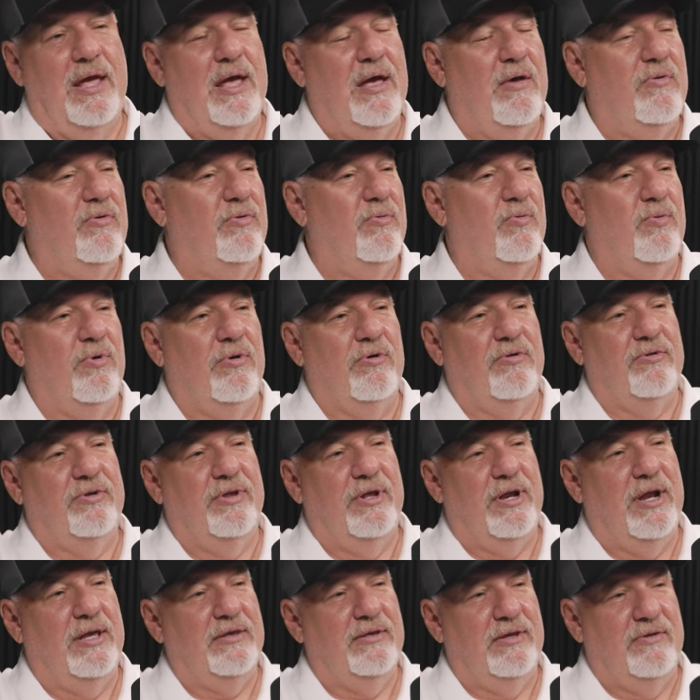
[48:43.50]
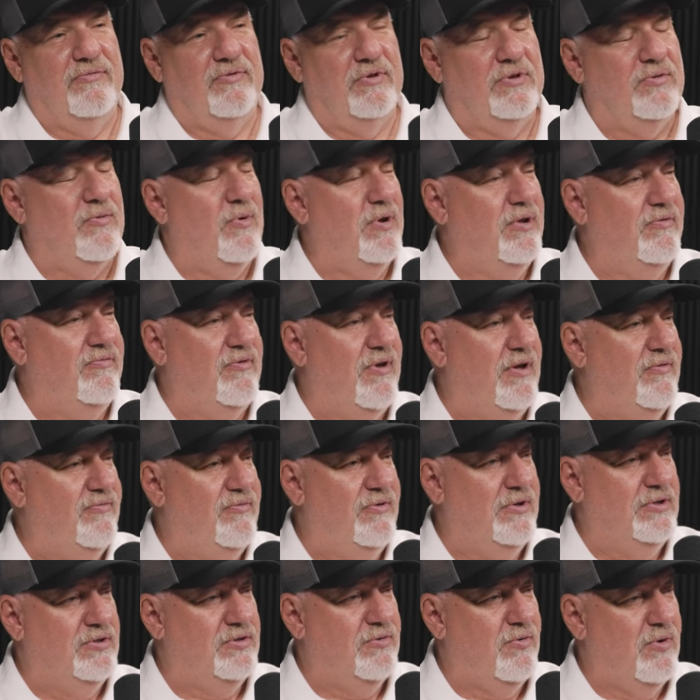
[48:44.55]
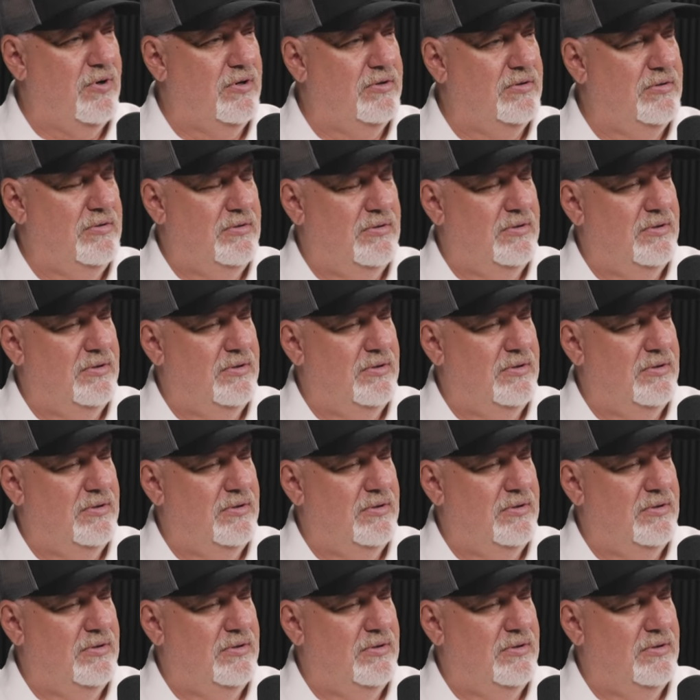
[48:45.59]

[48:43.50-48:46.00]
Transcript: How in the world did I leave it 25 feet short?